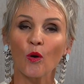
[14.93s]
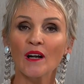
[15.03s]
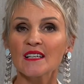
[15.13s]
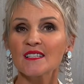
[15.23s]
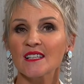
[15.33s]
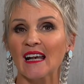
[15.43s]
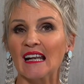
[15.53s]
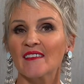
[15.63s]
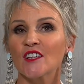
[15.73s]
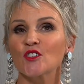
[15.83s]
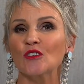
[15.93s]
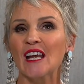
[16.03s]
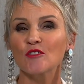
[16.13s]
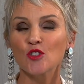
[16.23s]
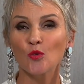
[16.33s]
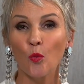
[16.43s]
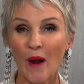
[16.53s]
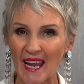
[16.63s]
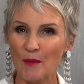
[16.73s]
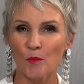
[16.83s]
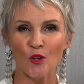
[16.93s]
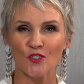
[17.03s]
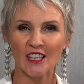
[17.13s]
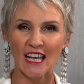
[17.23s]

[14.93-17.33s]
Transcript: what is the color that you love to wear most?